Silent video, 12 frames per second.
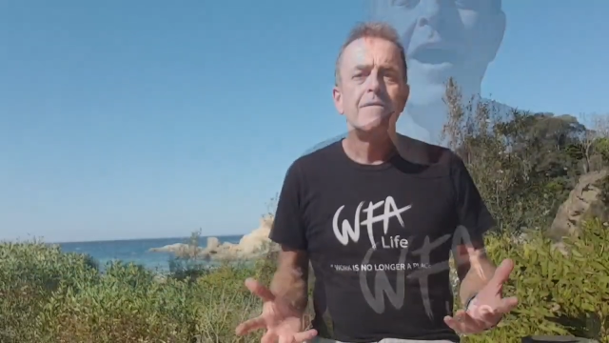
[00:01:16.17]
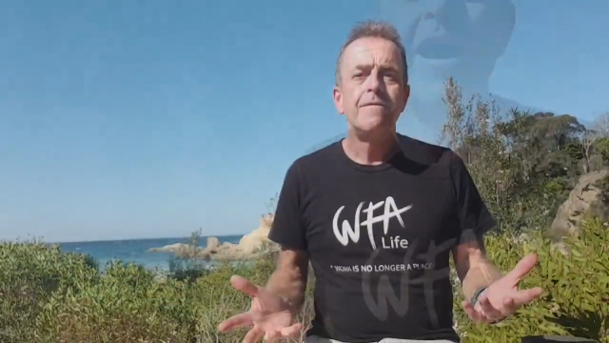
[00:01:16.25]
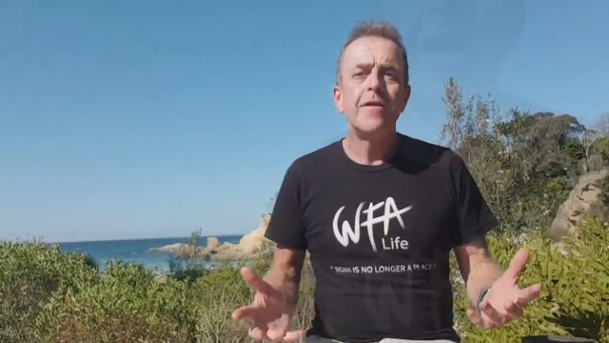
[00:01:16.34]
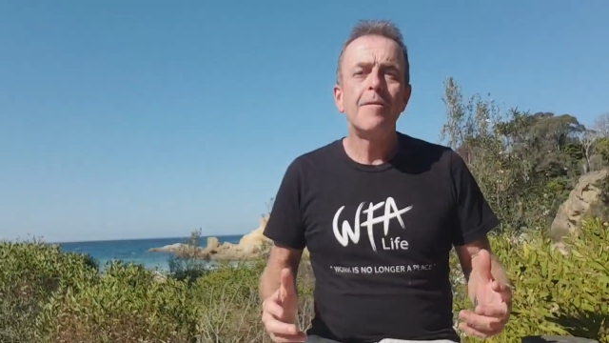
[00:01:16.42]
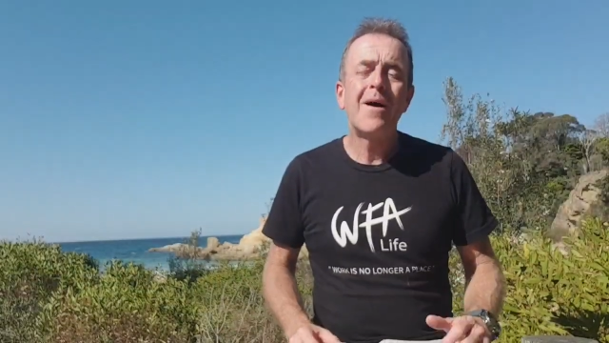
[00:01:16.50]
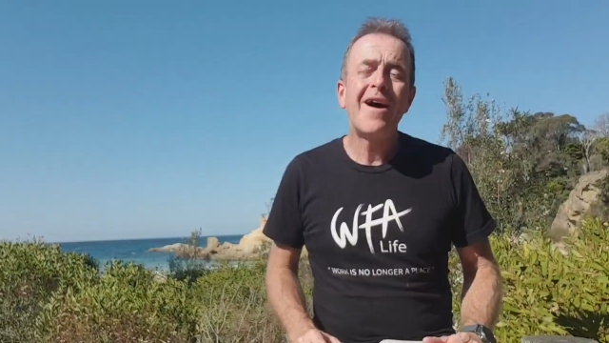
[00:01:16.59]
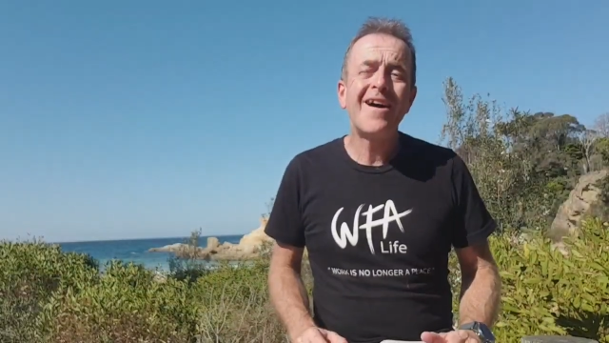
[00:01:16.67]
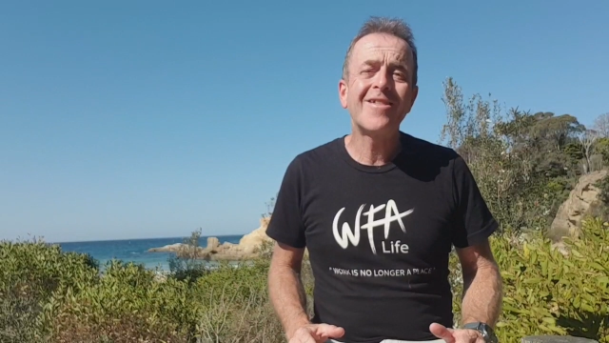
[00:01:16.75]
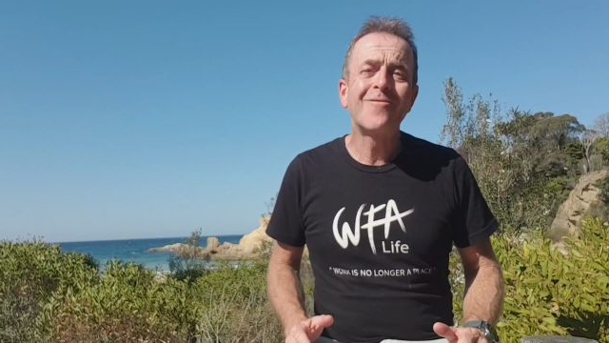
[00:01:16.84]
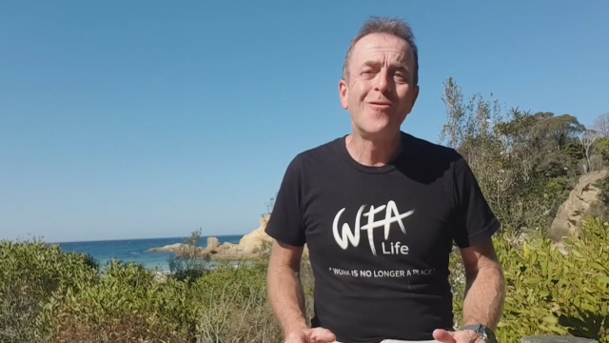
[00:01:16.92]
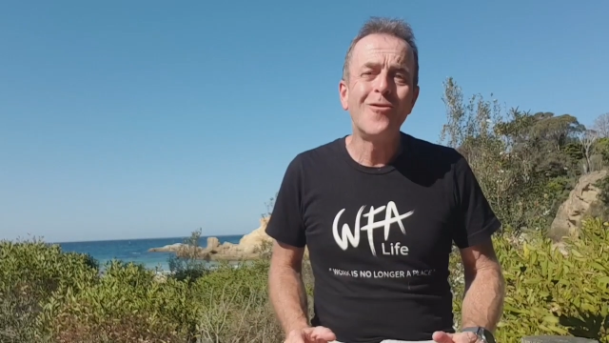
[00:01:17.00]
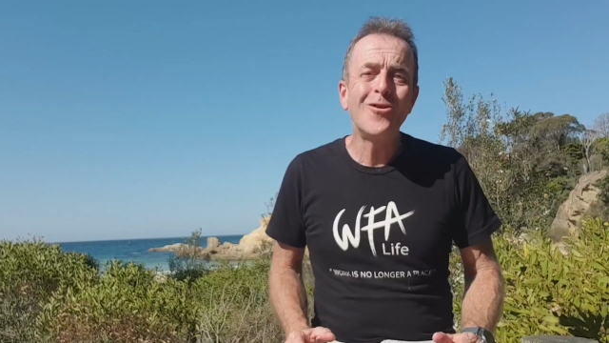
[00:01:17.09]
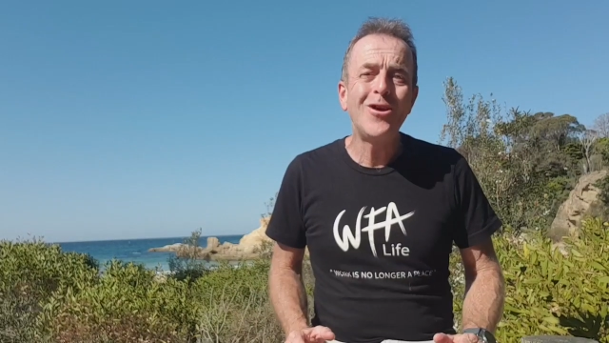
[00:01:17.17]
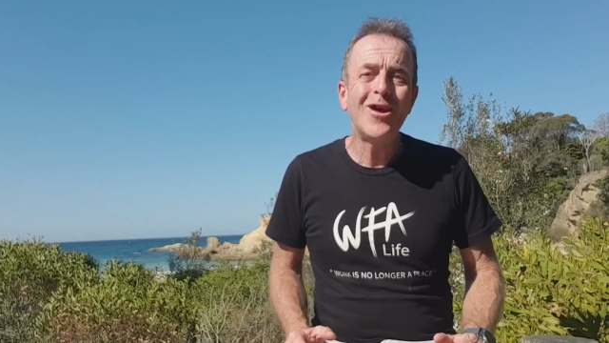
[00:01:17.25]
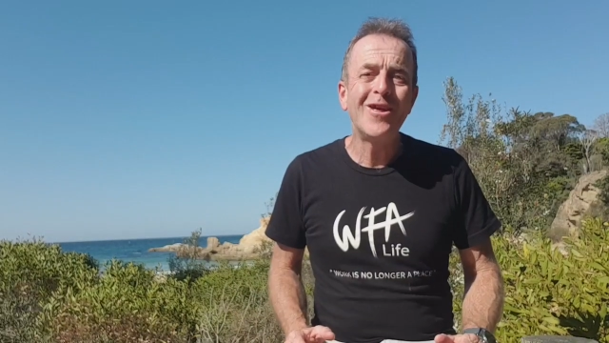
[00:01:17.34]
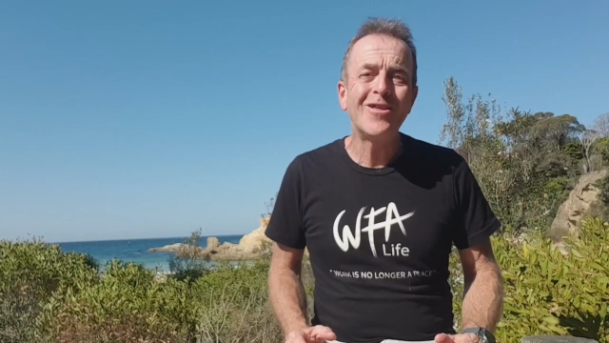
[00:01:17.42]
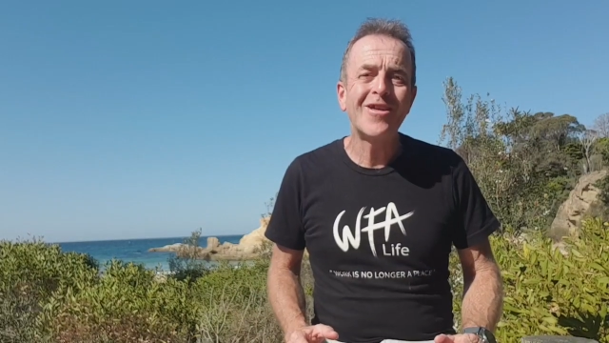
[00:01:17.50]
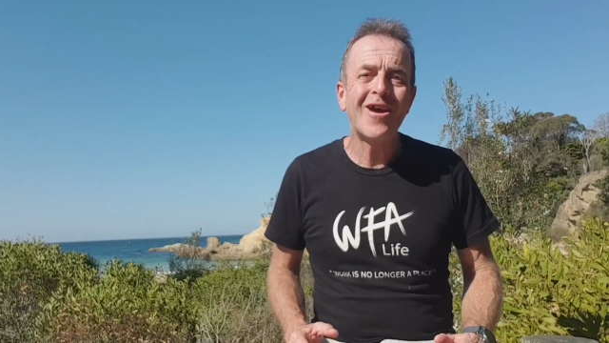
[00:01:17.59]
For the past 4
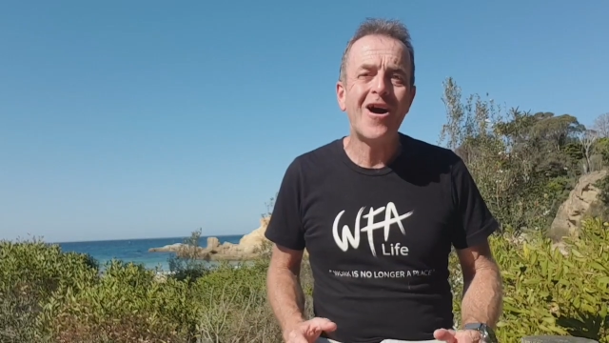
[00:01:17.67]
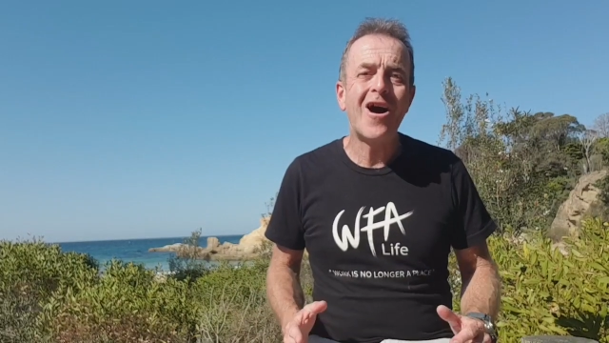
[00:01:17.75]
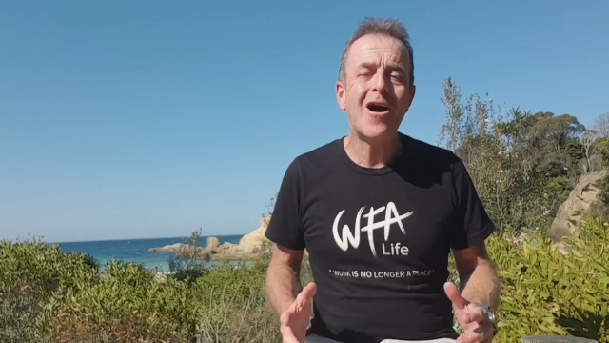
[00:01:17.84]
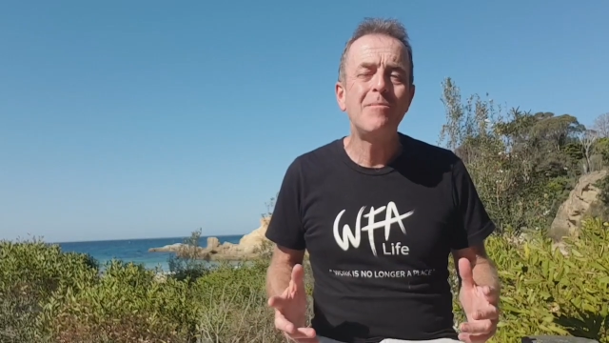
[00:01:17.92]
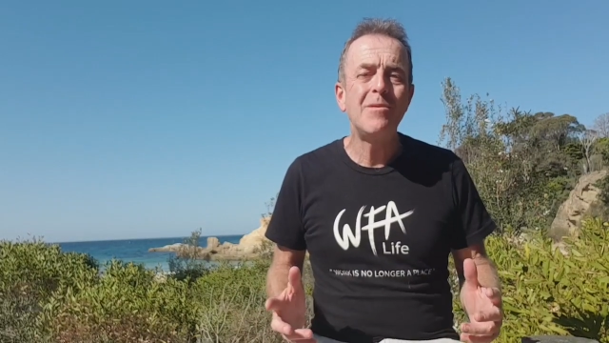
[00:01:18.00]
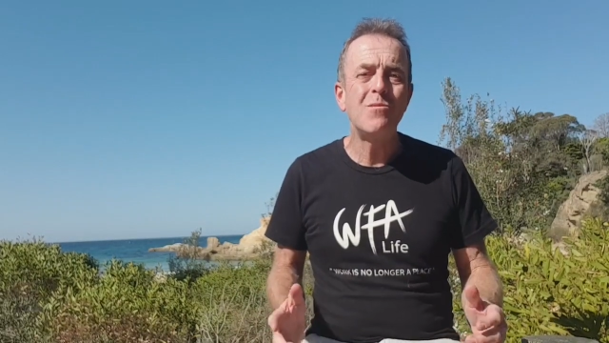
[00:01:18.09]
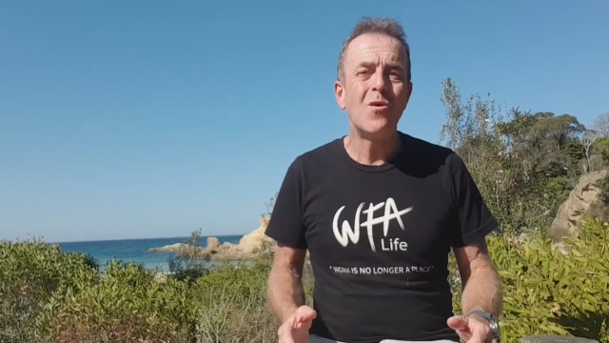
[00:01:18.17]
years, I've been